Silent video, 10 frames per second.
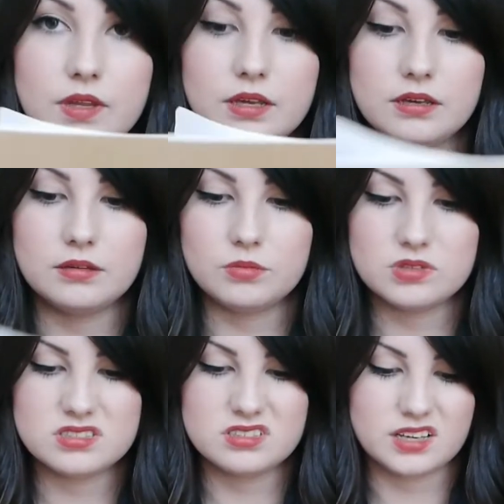
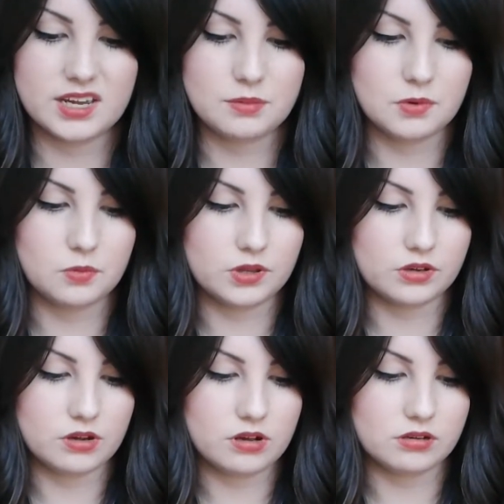I can't remember what
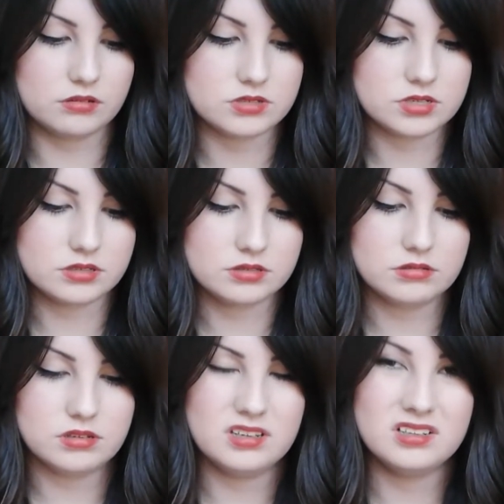they're called,
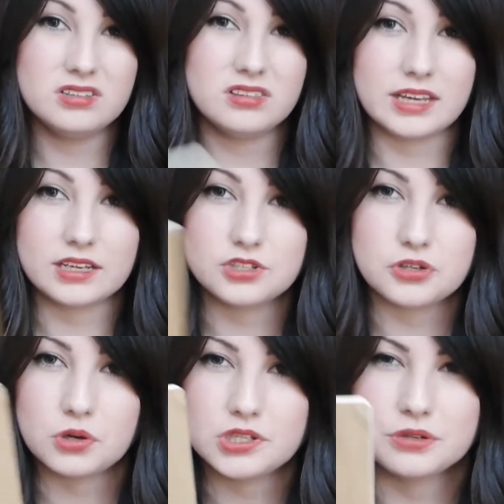like a
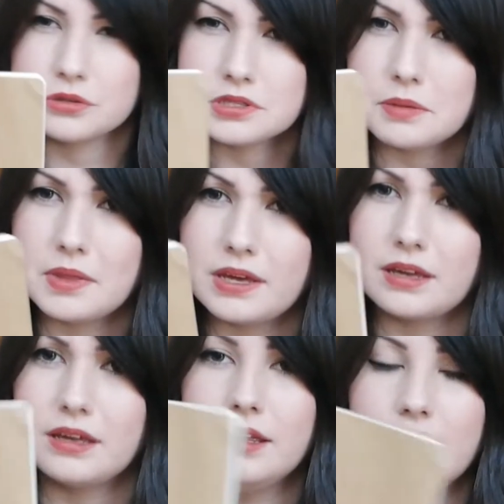jotter or something.
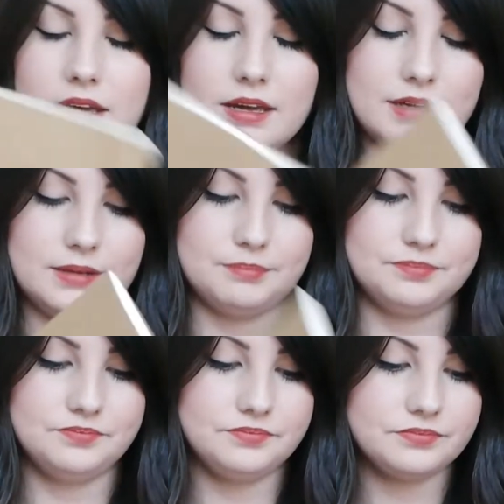
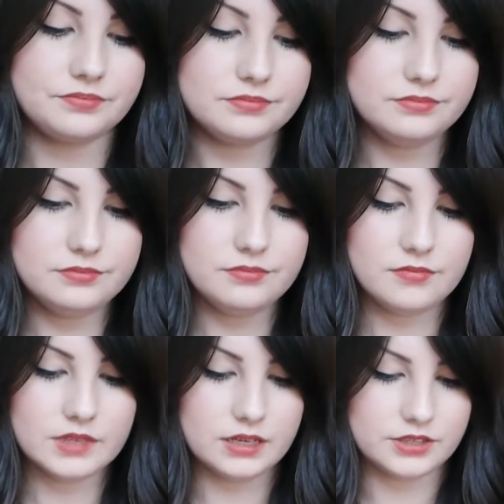
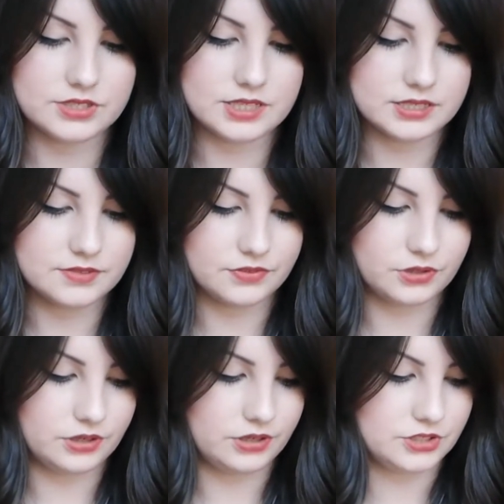I use this
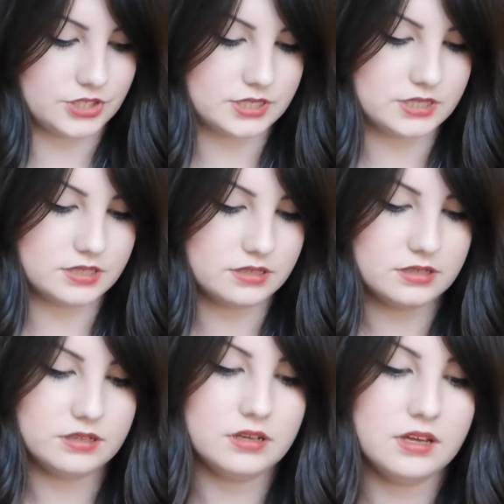for just
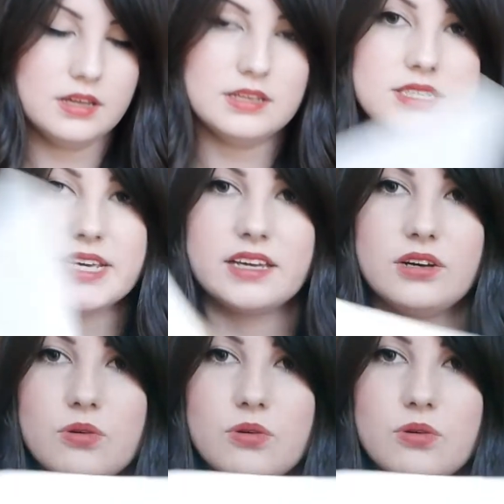taking